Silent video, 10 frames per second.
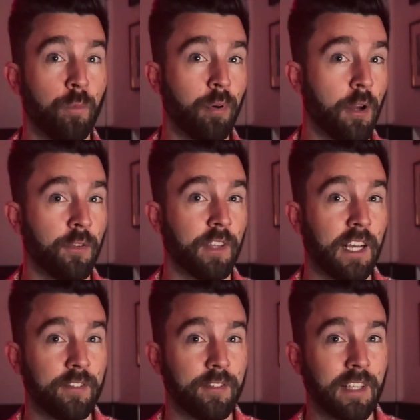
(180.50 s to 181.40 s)

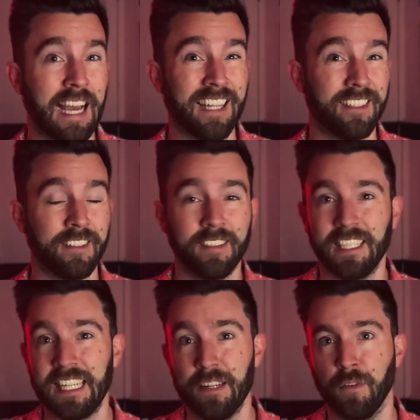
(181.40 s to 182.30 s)
process
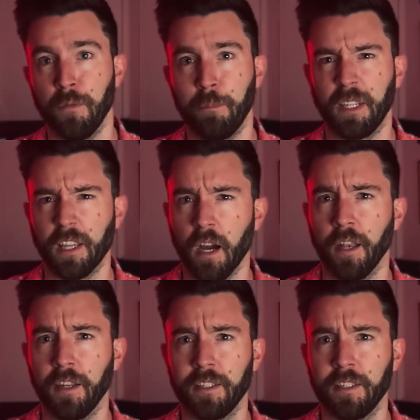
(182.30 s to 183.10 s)
hadn't even begun.